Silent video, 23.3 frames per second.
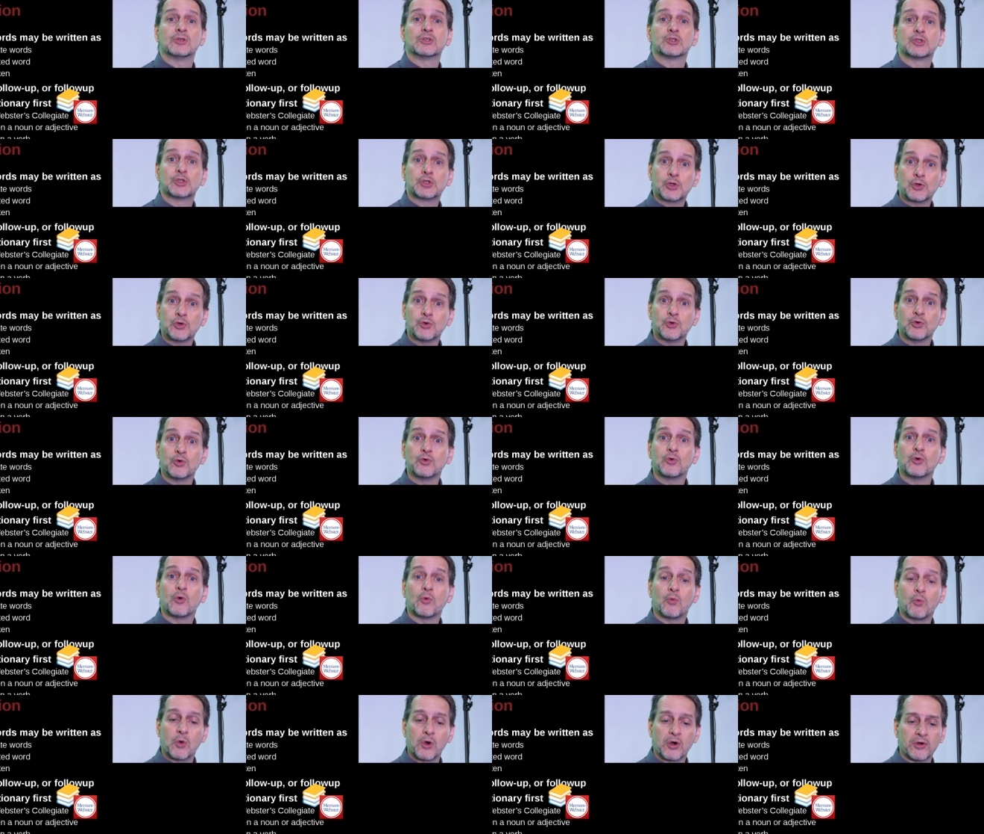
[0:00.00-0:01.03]
two
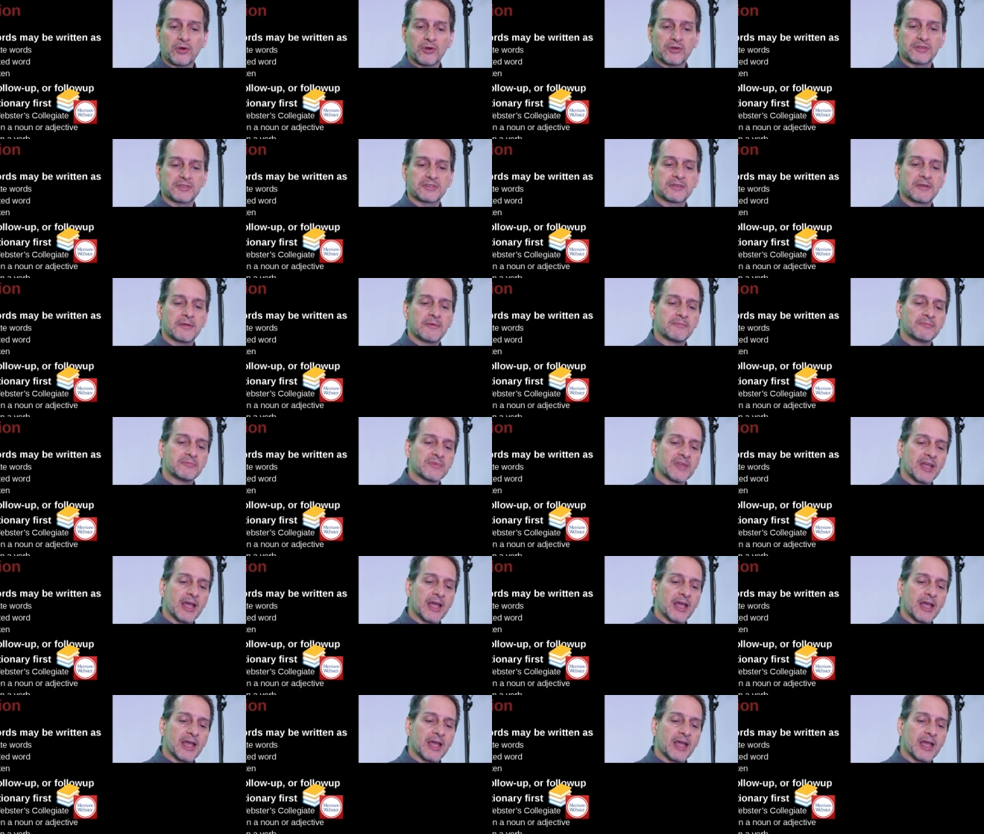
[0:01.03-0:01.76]
words.